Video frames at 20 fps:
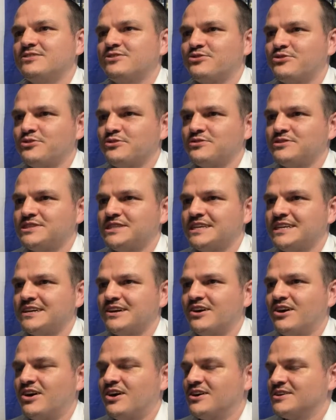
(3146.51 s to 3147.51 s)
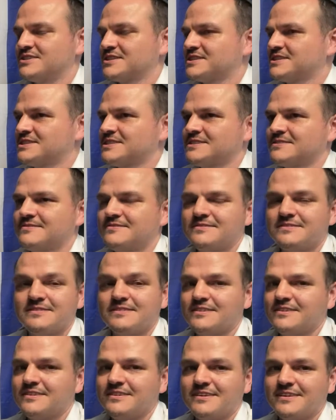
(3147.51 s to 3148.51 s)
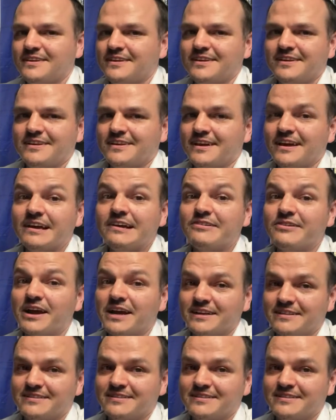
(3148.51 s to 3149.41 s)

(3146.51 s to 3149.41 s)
Truth Seeker asks. Great.